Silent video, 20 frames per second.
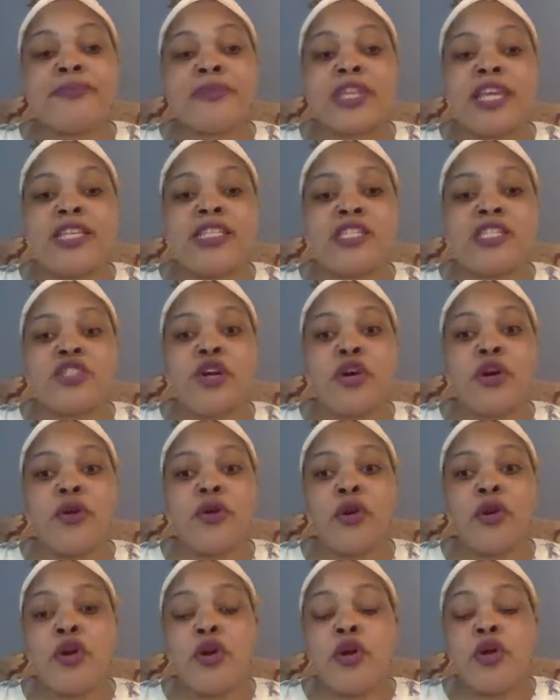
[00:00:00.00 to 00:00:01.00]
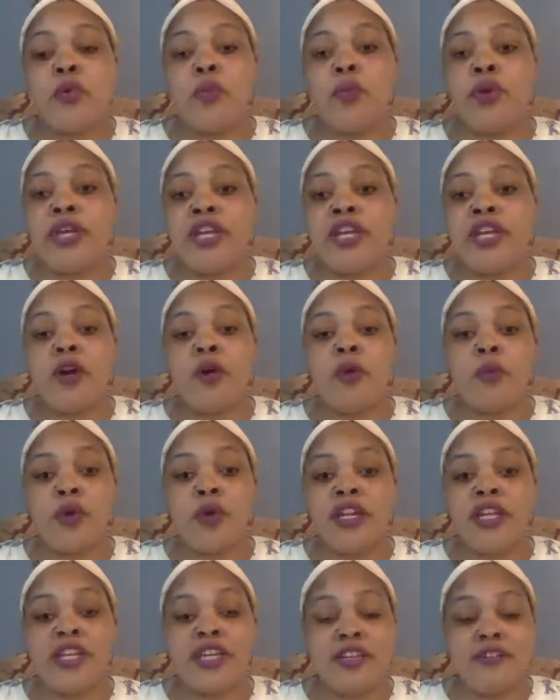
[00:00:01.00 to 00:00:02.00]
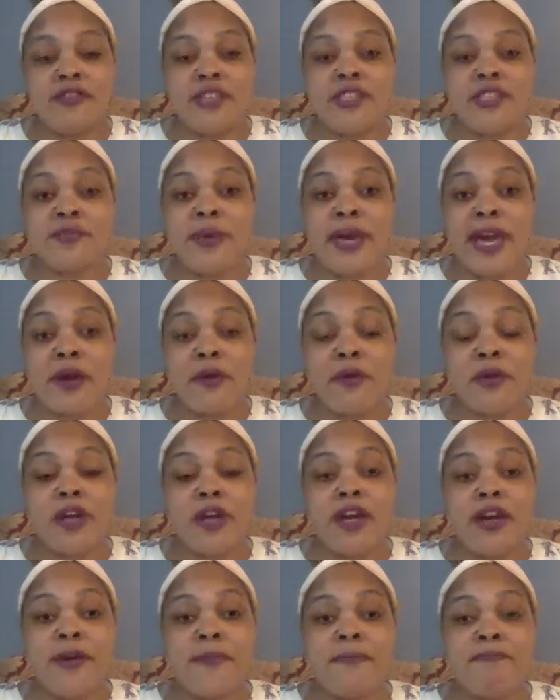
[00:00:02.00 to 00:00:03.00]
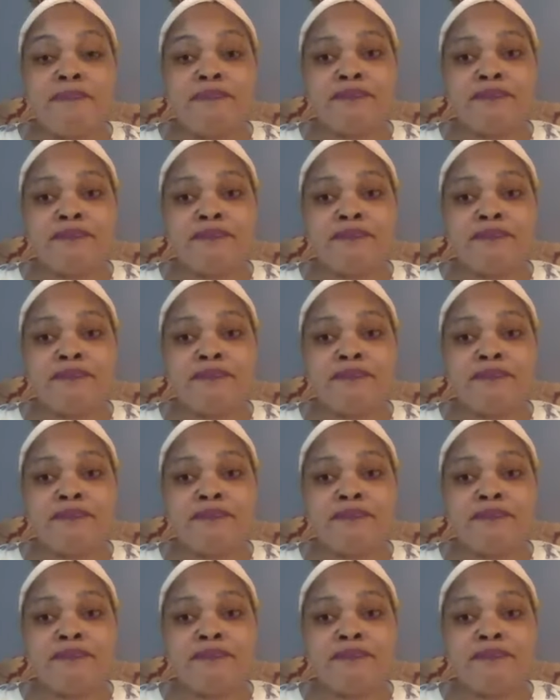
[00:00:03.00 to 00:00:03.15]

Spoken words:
And so we don't want to give this power up.